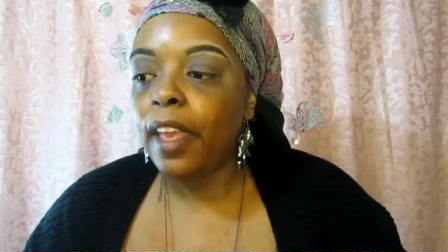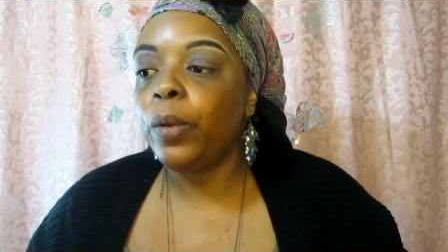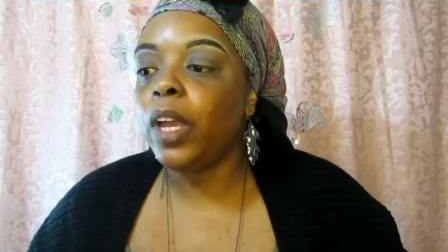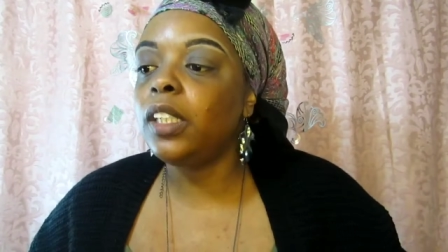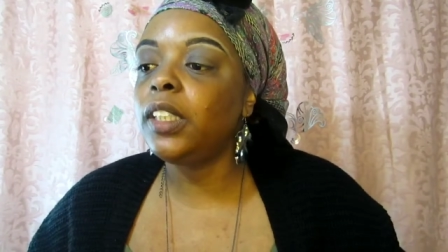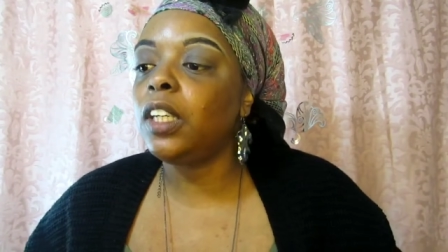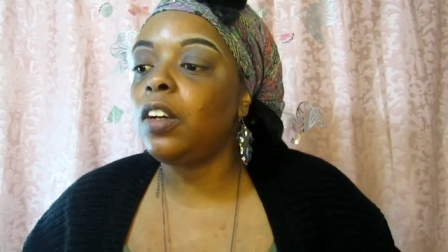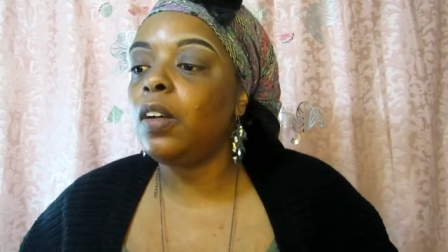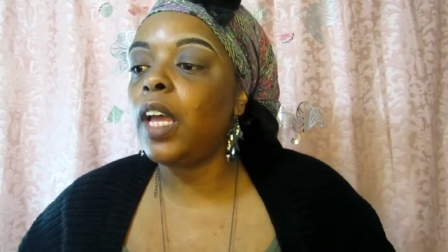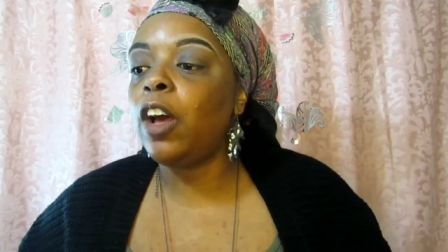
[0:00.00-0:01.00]
We
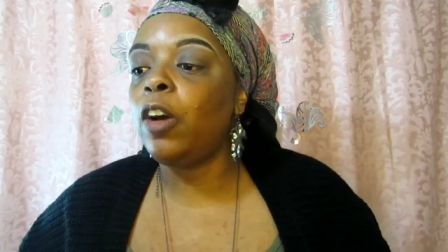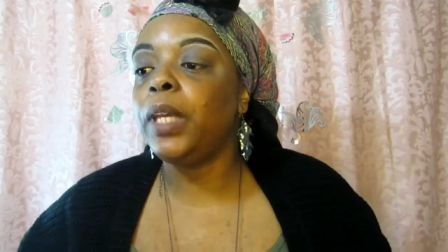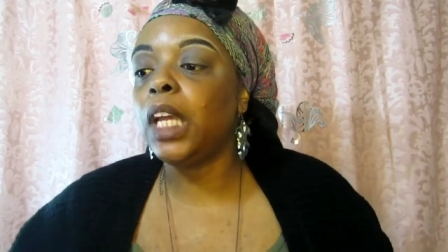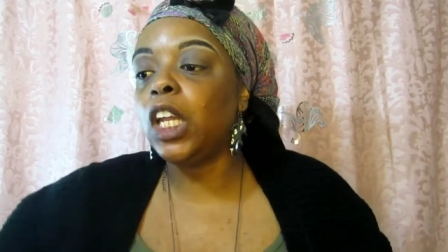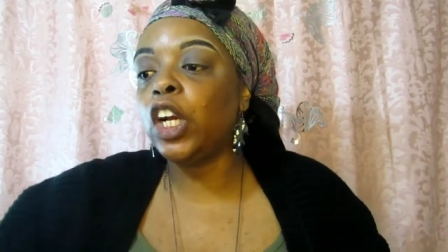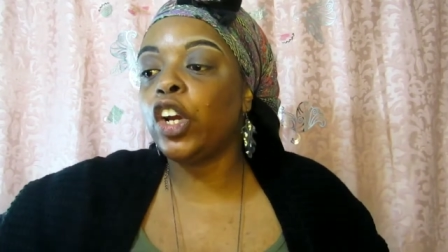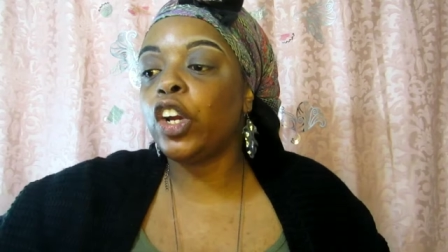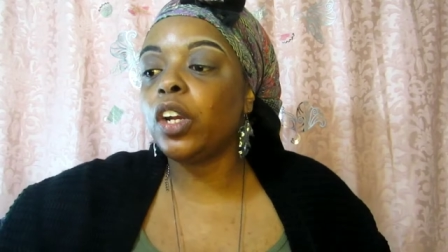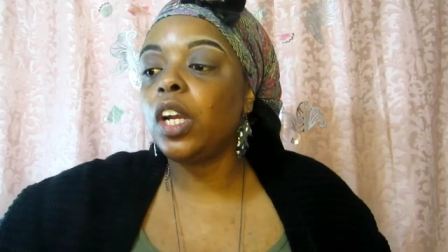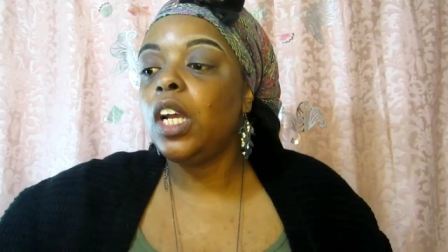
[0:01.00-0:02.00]
also help you
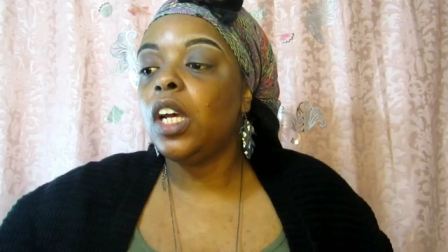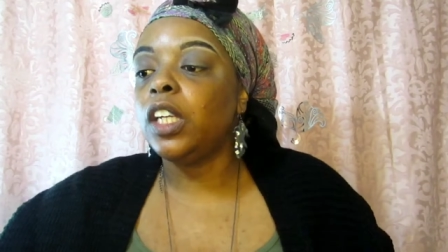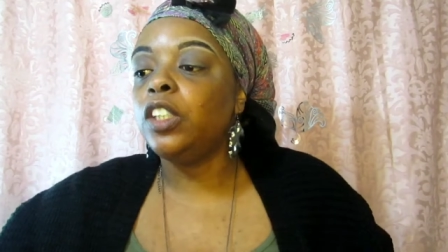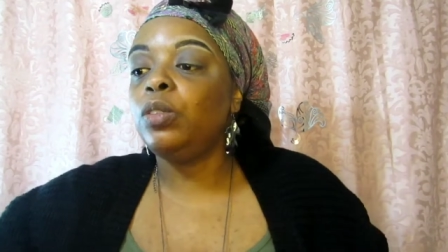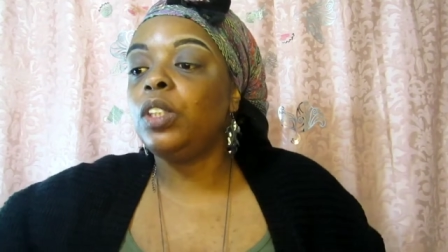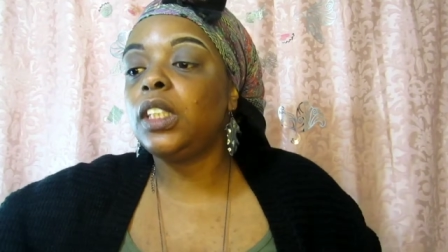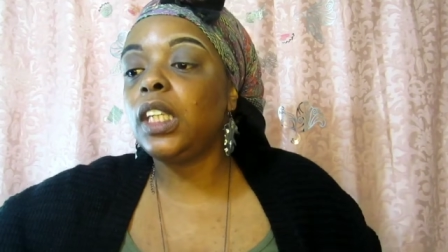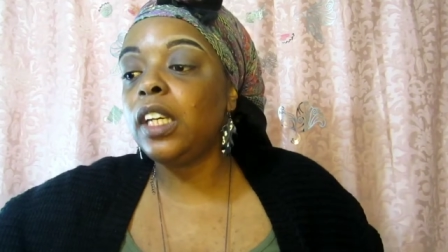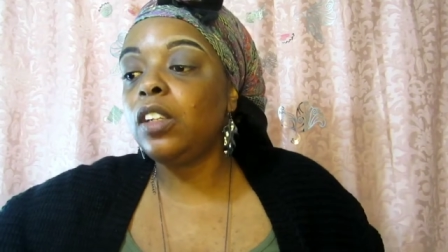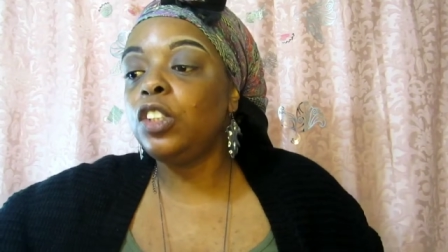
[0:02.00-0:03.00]
learn a new
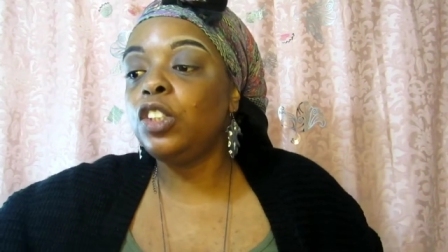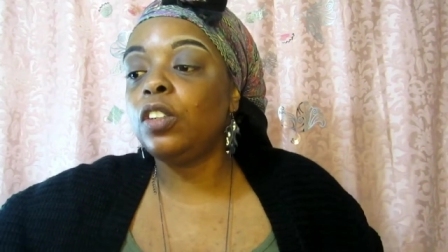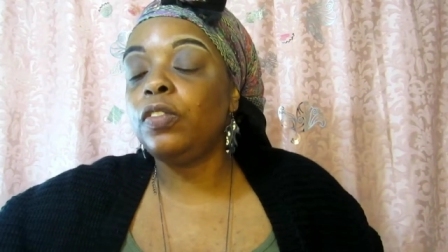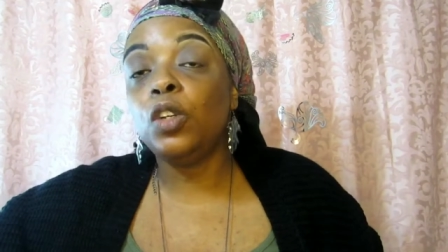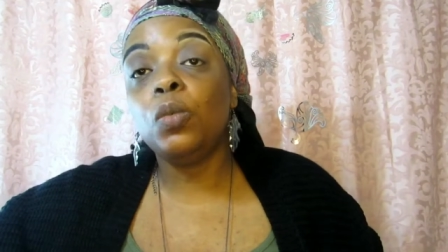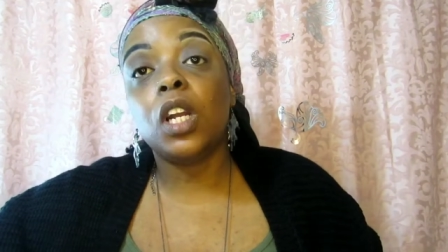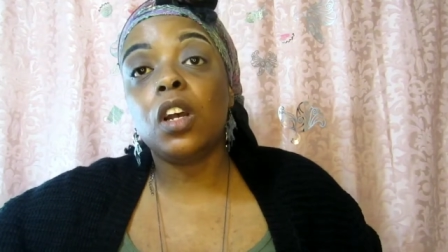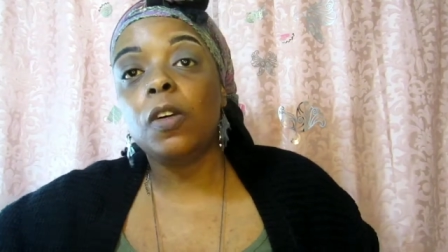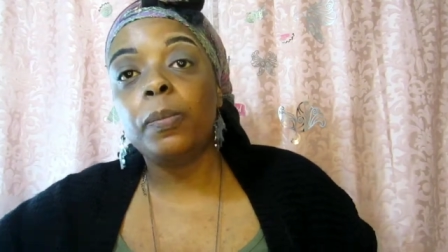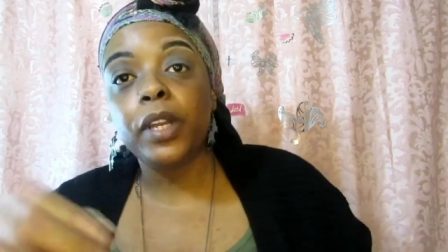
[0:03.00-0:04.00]
skill. So if you
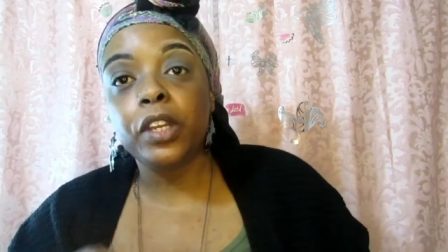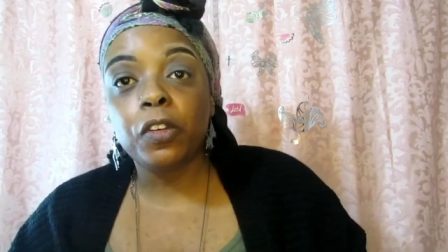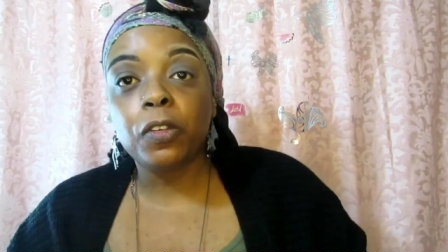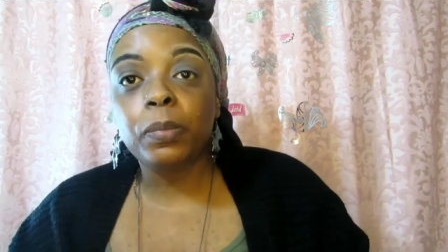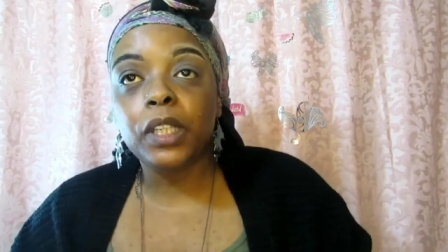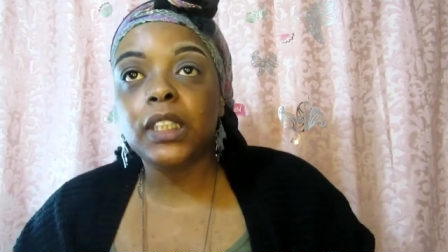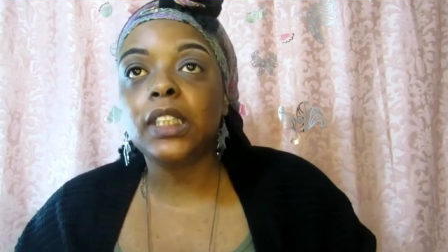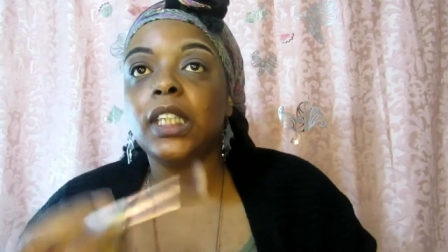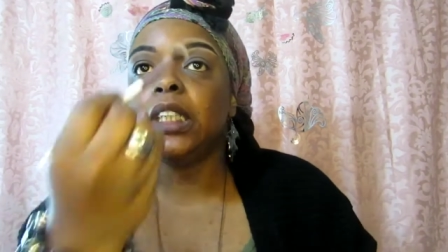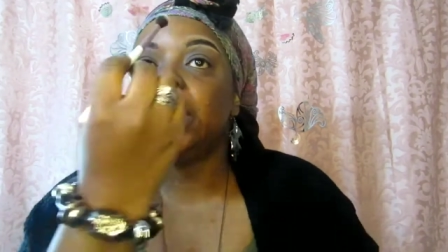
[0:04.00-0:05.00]
want to open your own
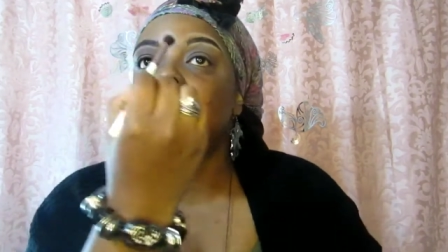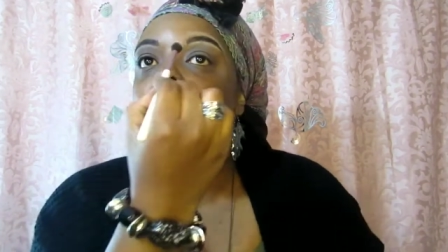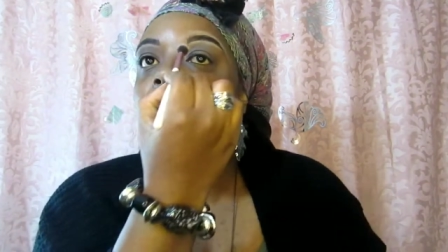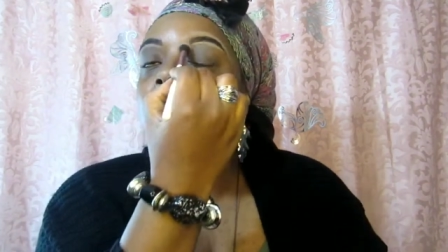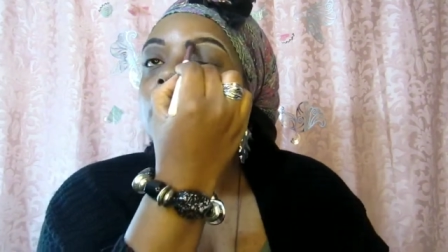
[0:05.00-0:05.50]
business,